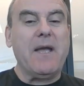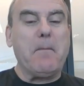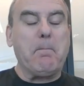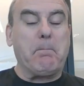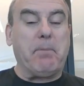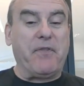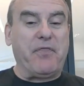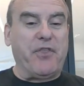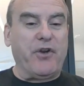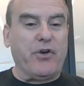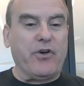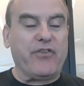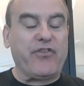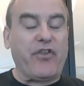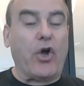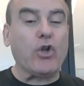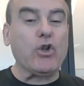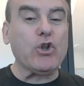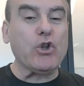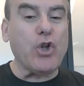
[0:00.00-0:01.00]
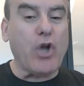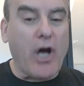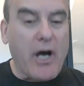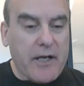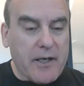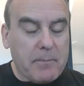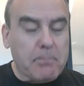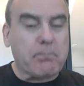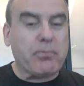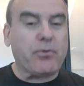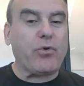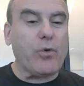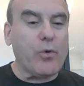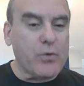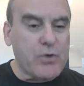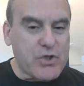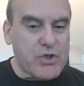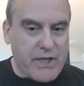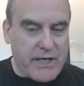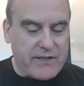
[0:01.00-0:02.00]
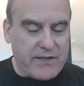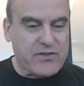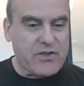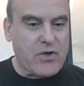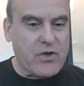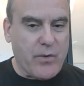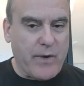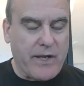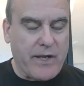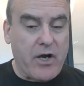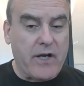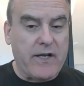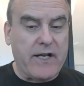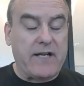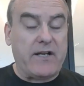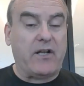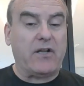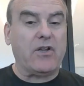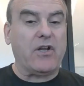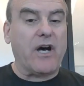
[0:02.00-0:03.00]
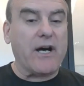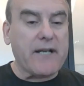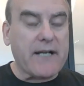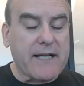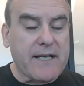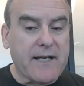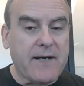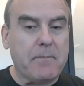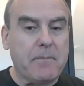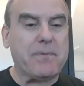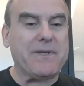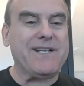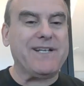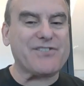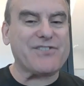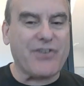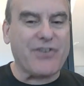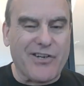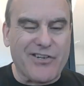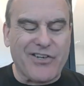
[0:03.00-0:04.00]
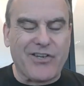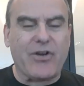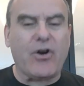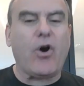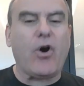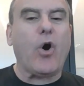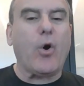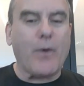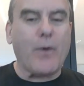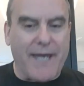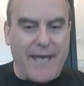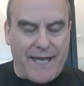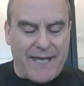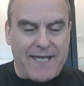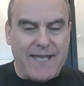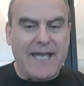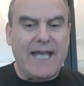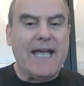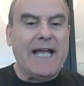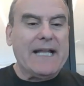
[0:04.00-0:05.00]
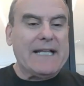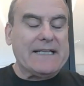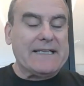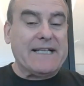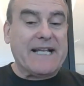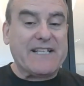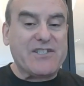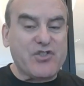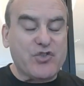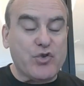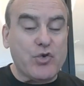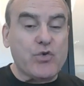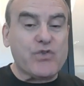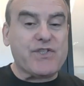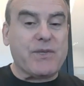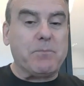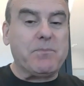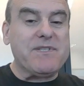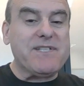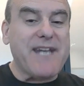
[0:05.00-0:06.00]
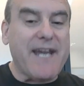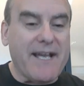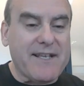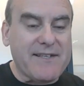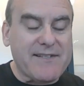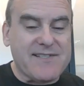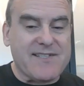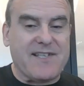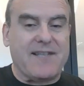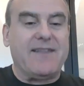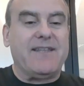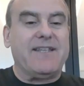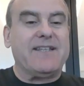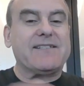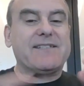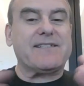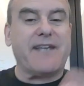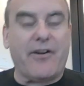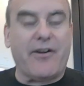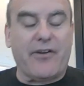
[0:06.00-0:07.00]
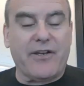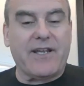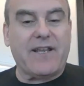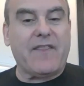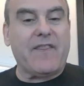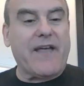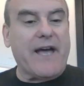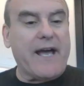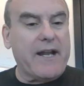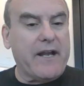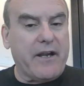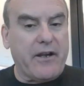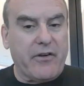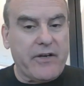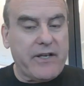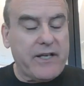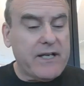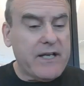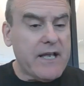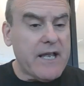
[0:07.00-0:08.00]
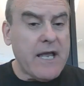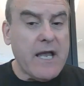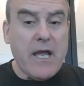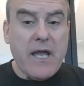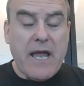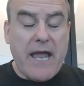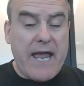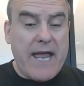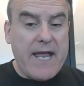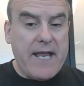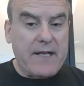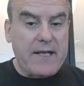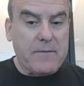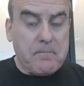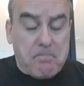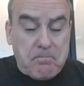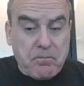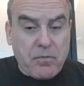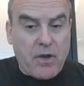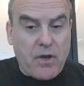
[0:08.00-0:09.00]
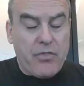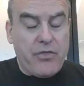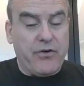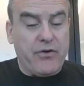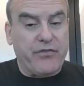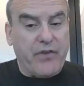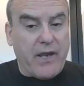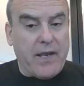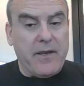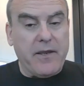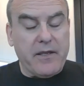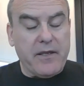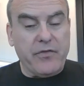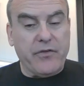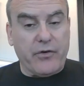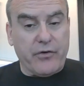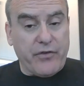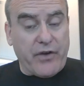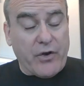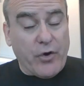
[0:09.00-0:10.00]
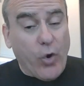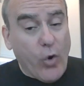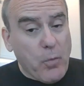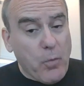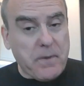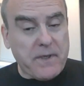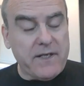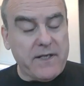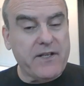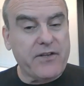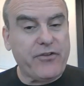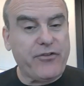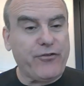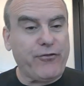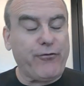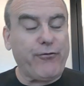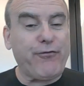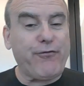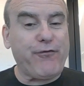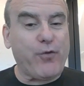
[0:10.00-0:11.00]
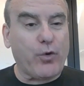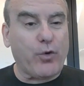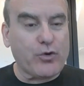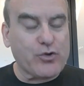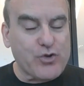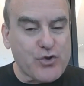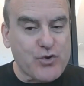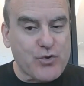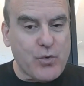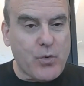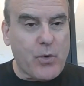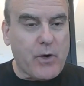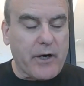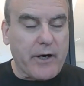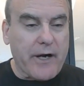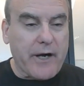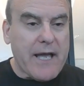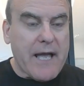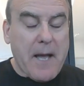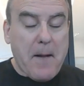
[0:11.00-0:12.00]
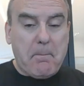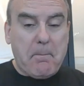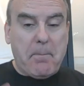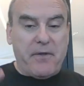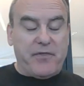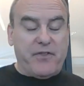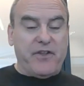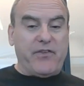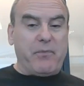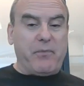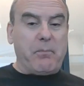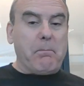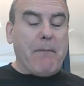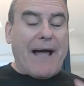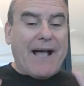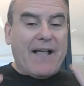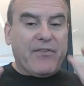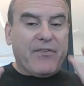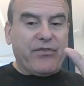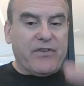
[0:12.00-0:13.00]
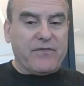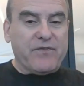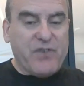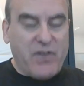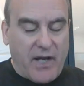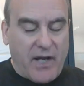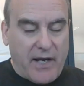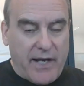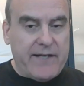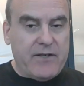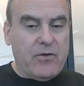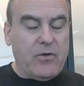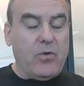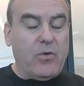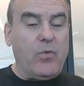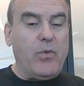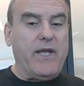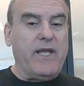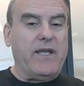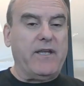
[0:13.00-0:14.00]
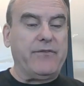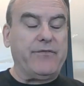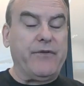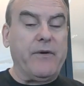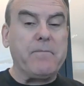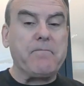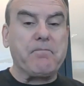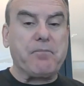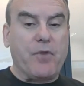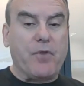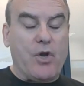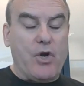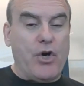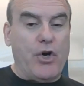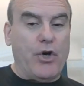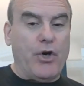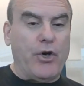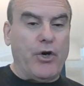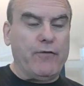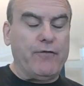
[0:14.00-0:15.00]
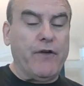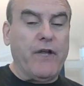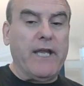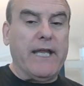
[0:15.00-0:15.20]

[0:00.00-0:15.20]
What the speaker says: but there is a lot of projects going on and a lot of companies starting to go, okay, let's do some tests in this area and that area. And there's an openness for sure, but this massive tidal wave of